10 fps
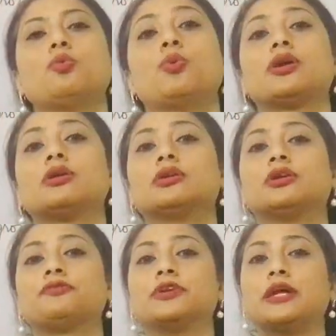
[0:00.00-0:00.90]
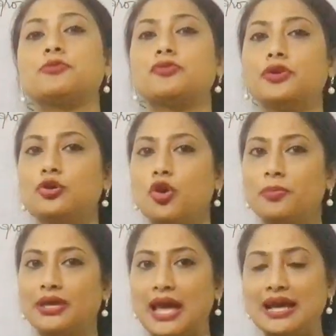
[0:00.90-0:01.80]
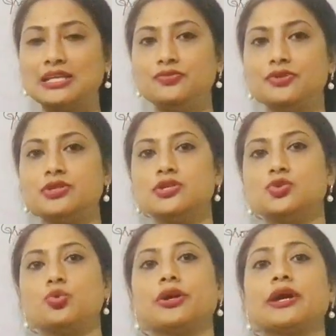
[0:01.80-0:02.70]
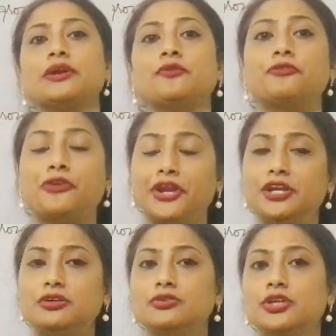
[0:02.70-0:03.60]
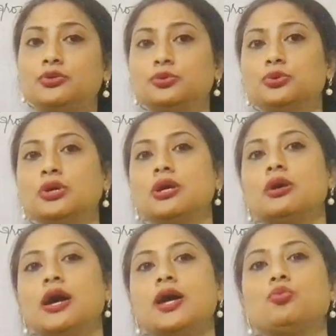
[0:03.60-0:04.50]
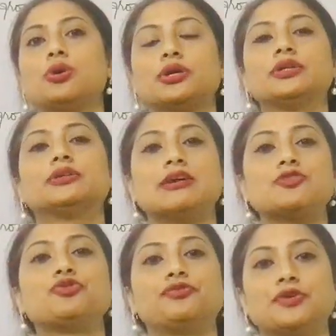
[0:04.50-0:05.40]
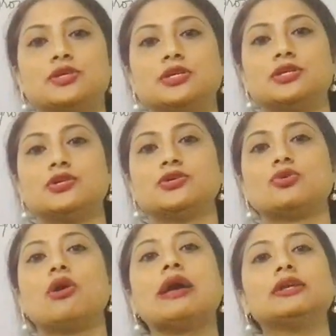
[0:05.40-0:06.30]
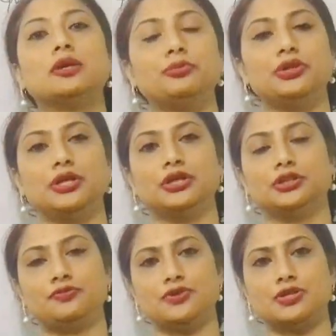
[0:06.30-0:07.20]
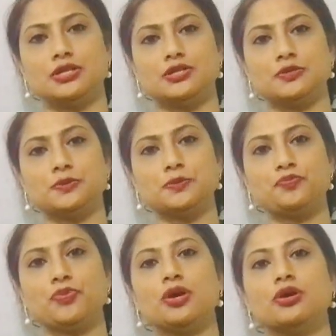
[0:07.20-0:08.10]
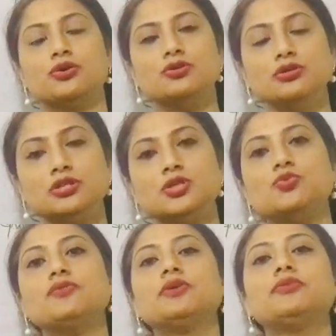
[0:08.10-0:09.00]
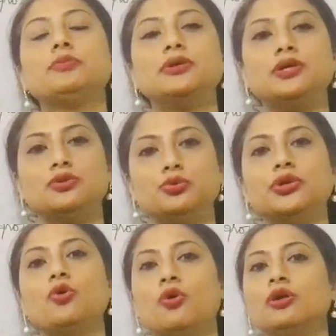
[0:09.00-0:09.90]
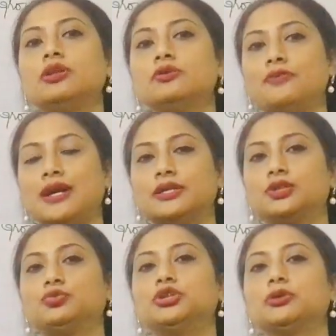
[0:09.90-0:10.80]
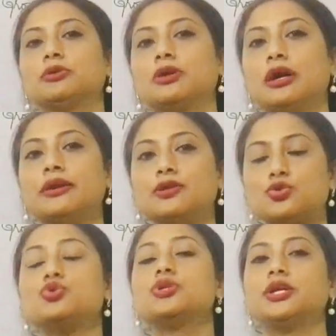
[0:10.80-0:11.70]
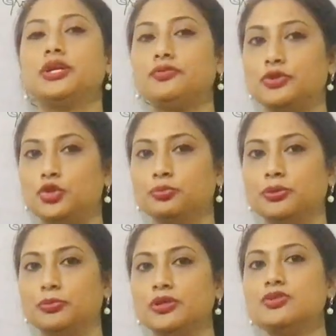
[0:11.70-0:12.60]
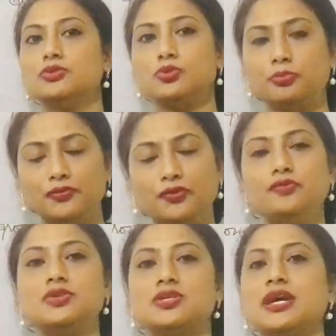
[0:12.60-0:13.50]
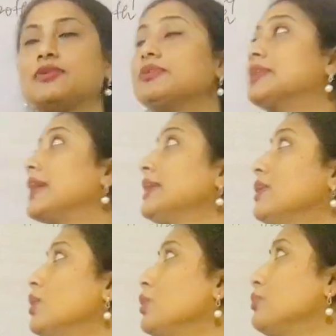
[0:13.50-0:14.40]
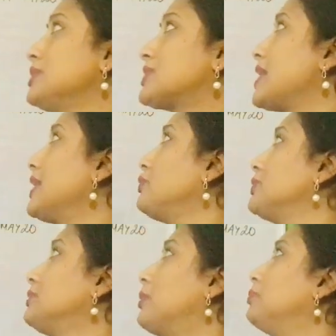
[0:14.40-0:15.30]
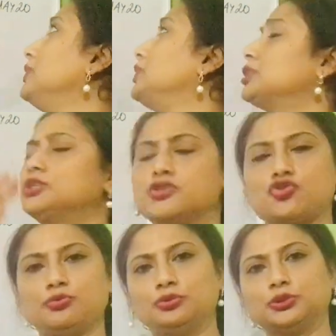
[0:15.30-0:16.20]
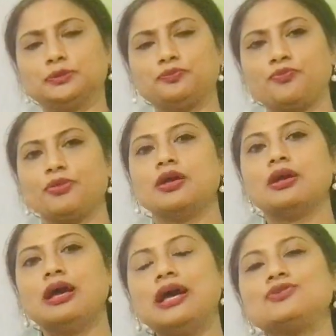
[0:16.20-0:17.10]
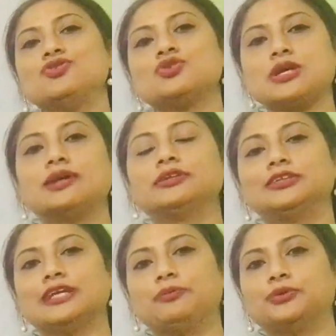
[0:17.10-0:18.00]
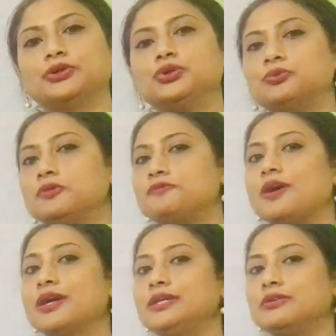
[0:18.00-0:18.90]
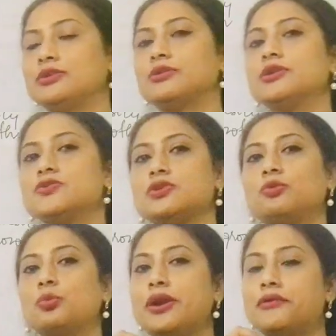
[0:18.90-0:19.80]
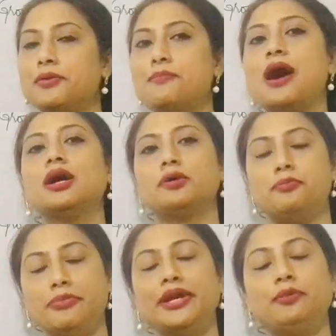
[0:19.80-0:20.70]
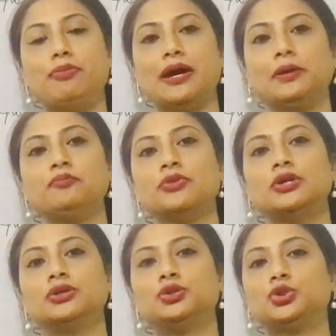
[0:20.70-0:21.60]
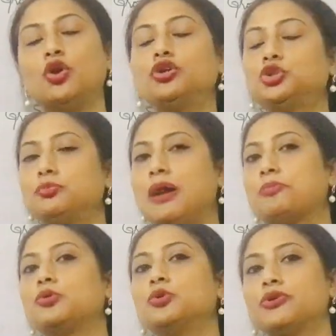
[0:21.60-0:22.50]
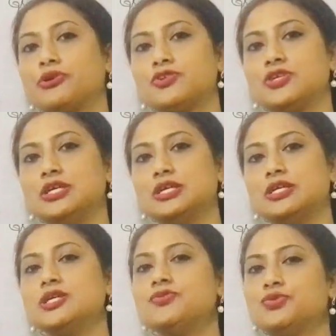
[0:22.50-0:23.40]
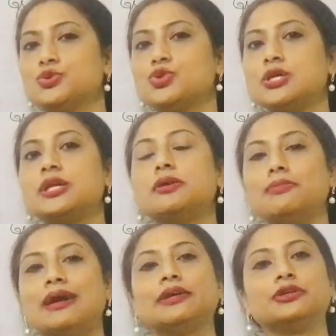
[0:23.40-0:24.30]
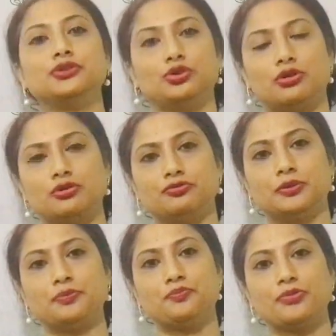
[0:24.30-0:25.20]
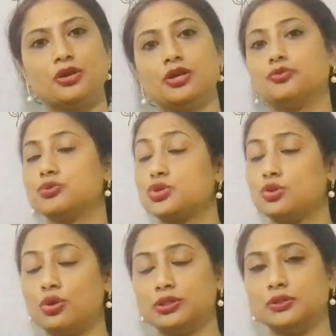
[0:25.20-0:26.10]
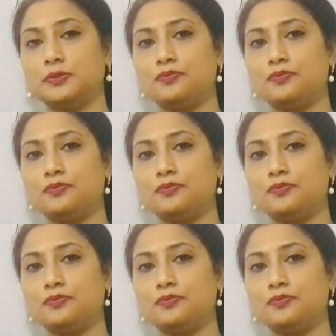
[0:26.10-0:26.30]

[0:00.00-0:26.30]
what are the different types of economic activities, what kind of trade they do, and what are the transport facilities and communication facilities. So in this way we will be doing all the factors which are associated with human beings. So before we start with that, we'll start with population distribution. As you start the chapter, you will find there is one remark made by George Babcock Cressy. He was an American geographer. He was an author.